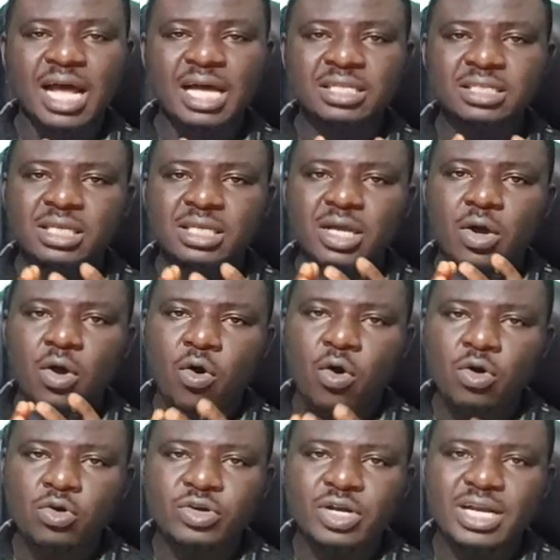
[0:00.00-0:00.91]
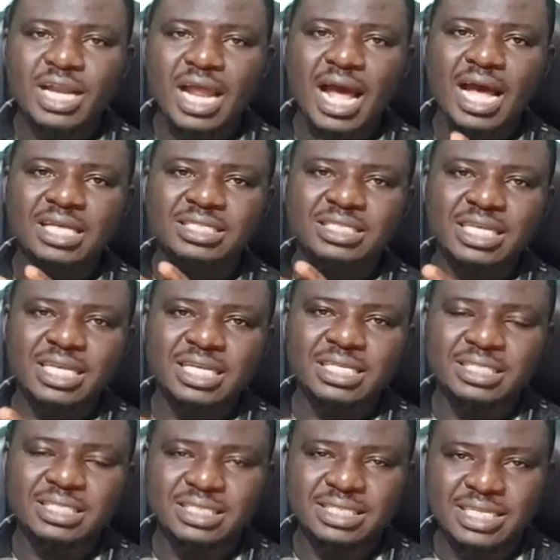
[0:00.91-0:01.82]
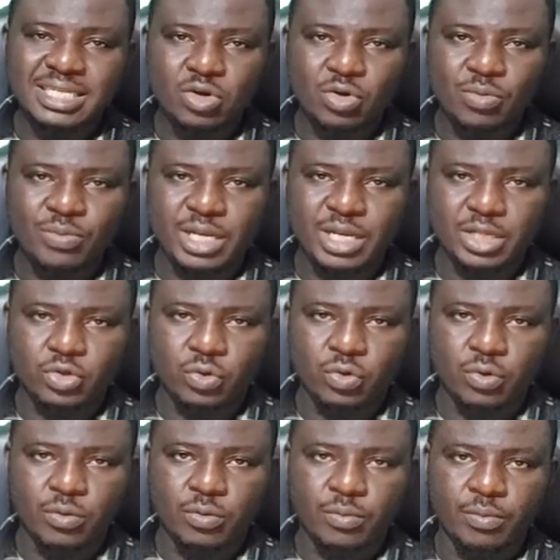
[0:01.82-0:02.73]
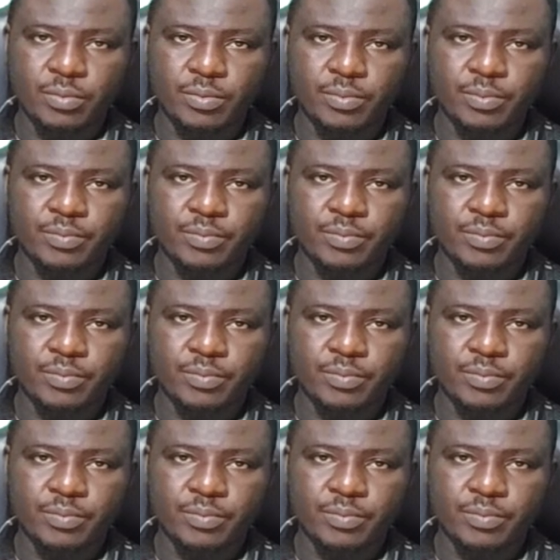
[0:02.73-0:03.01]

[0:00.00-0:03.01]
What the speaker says: that has 100 as its denominator.